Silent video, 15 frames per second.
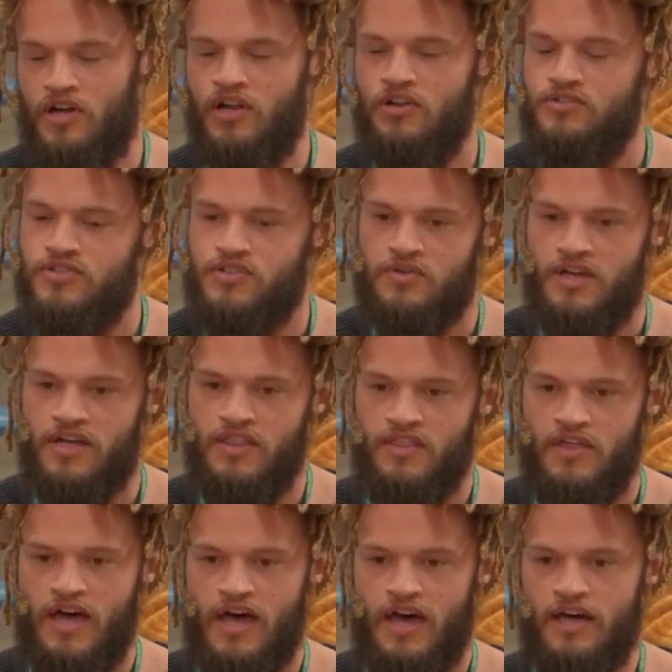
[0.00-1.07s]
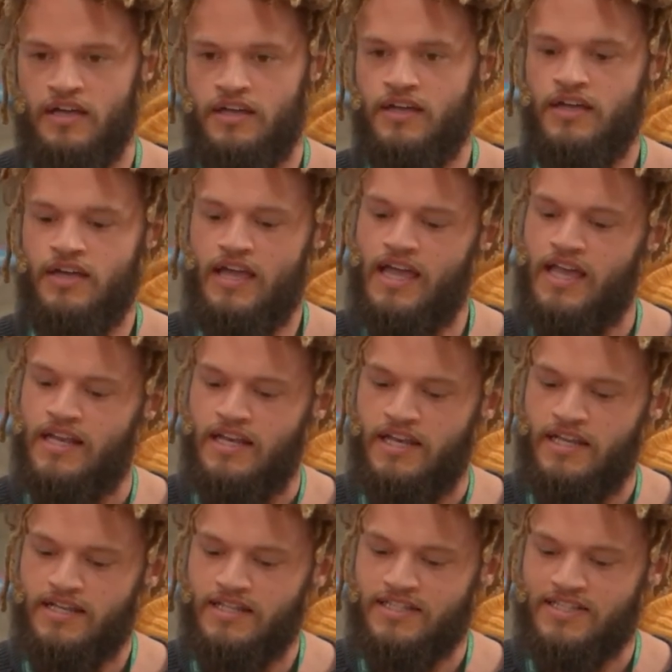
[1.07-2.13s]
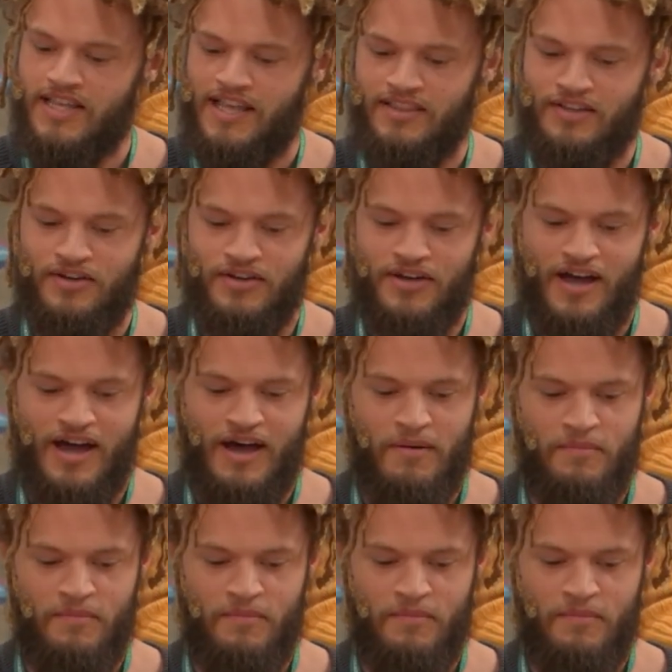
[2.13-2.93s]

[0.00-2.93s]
alludes to it there, in saying that